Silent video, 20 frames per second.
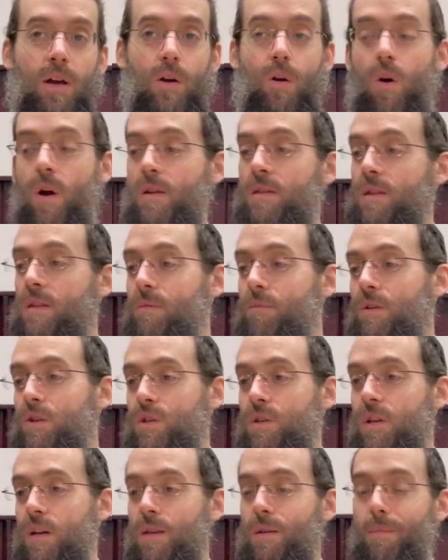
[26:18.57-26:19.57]
According to the
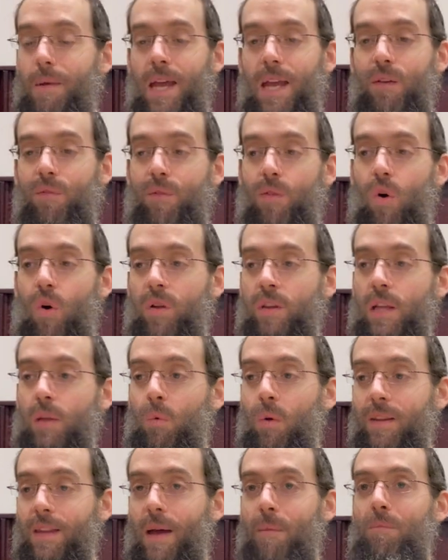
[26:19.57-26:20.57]
Mishnah, you may have thought that
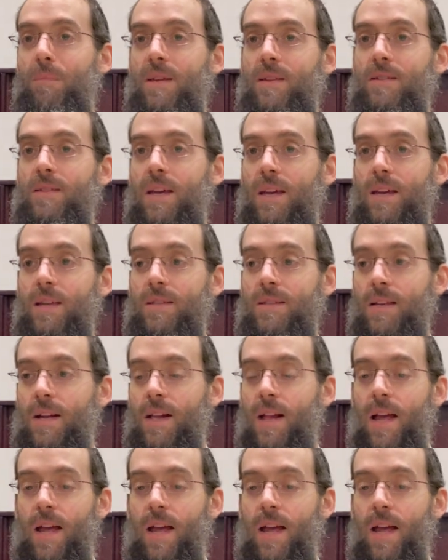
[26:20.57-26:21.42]
what that means is